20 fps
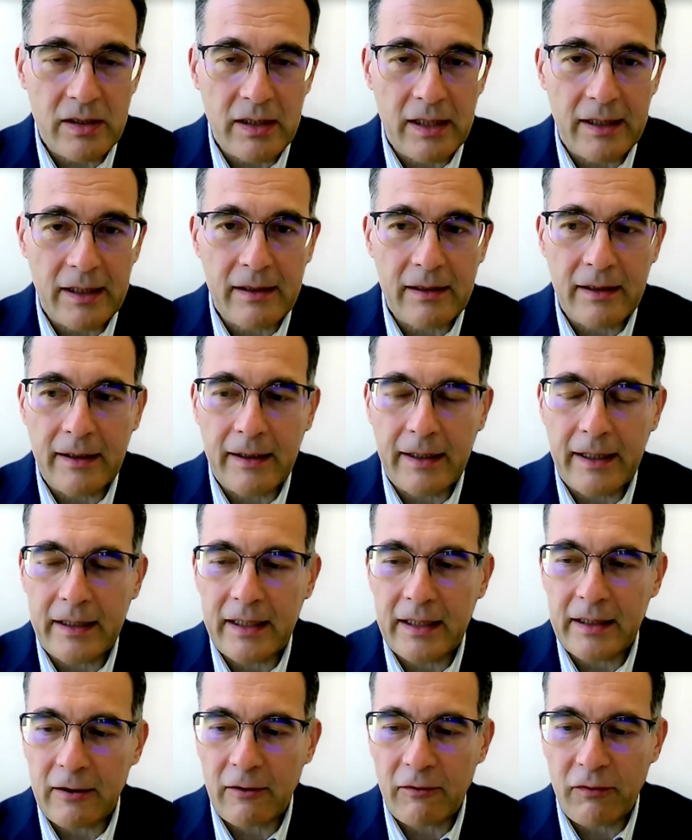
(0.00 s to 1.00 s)
that I
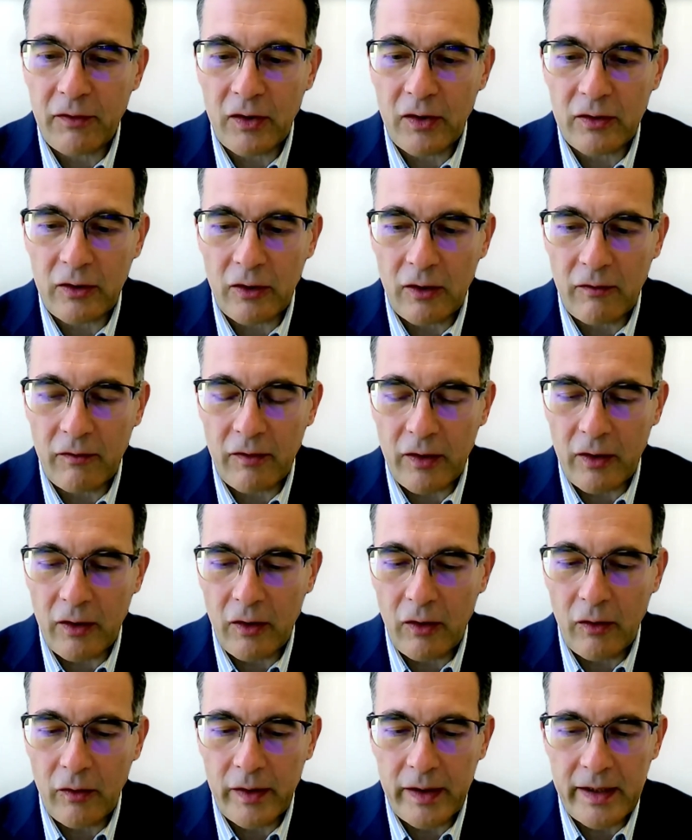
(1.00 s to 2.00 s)
think the field
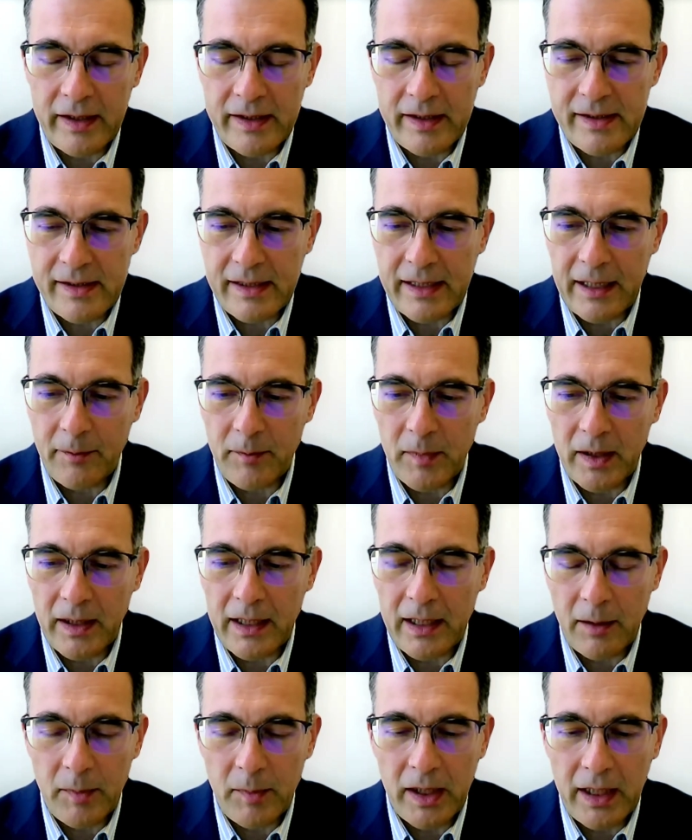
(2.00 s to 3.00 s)
overall is
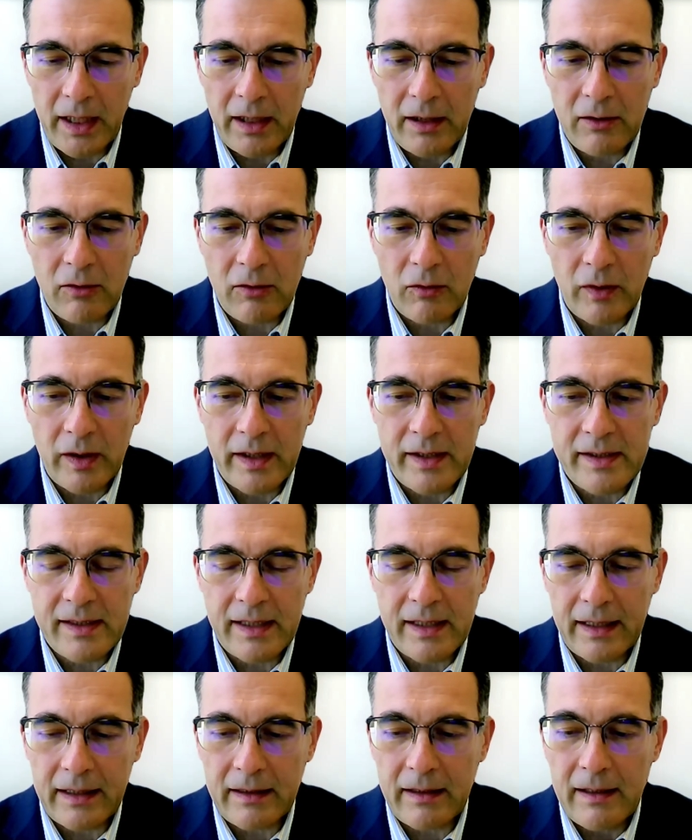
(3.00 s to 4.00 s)
coming into is
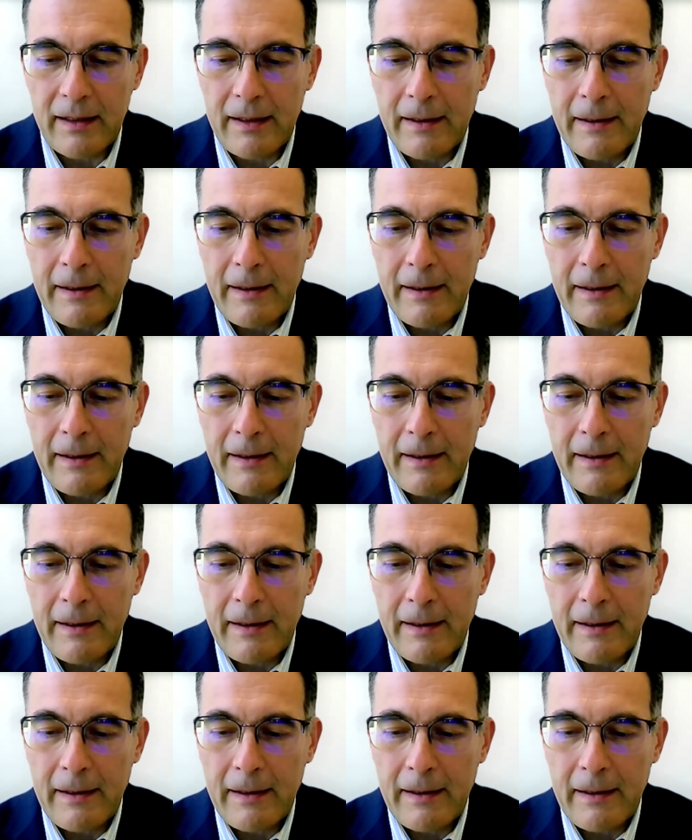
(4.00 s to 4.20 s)
that